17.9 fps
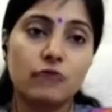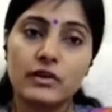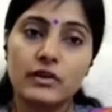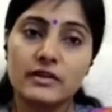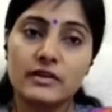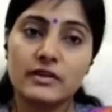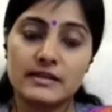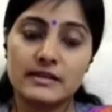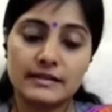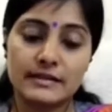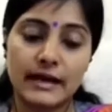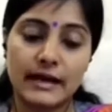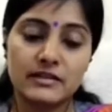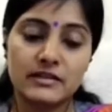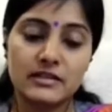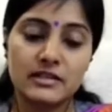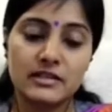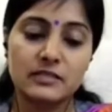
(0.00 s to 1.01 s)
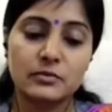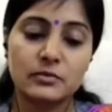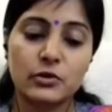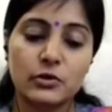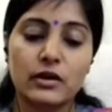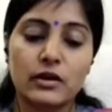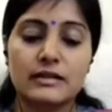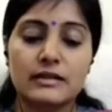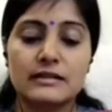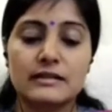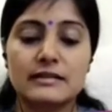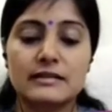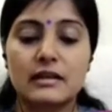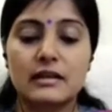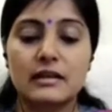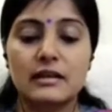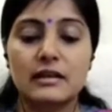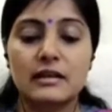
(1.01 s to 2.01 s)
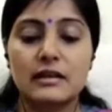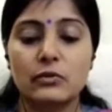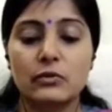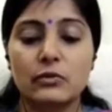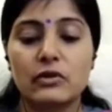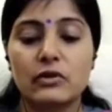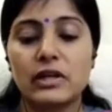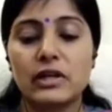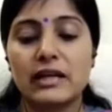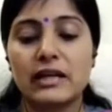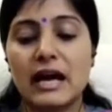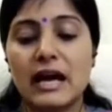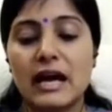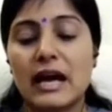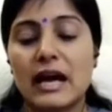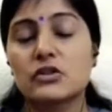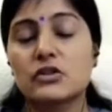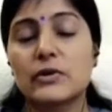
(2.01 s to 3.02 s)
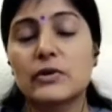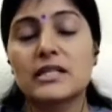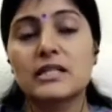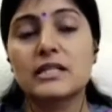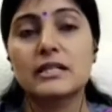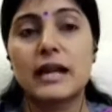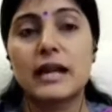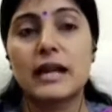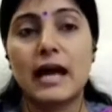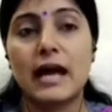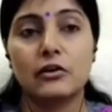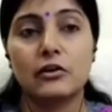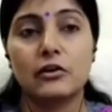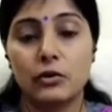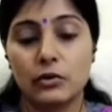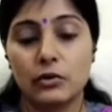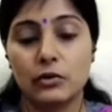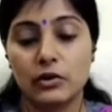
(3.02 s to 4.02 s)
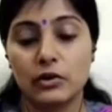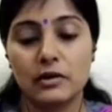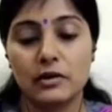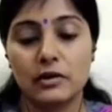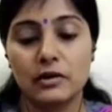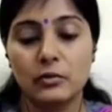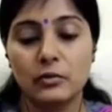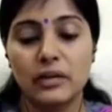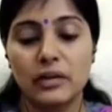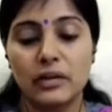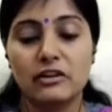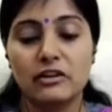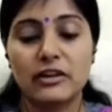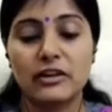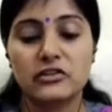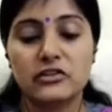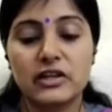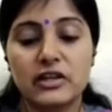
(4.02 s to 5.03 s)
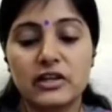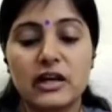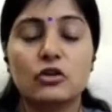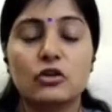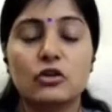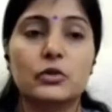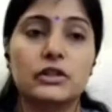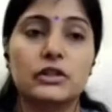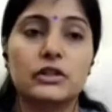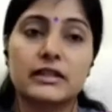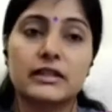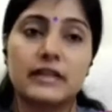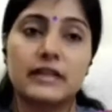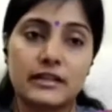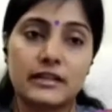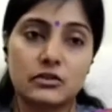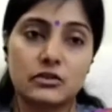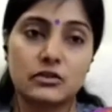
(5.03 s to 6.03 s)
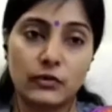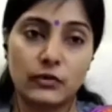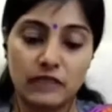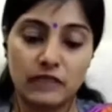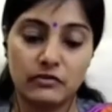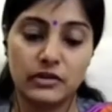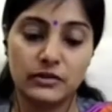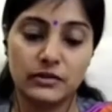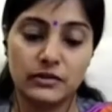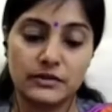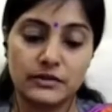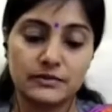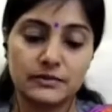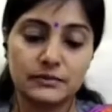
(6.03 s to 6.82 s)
sector products where we can add 20 lakh crore manufacturing output in the next 5 years.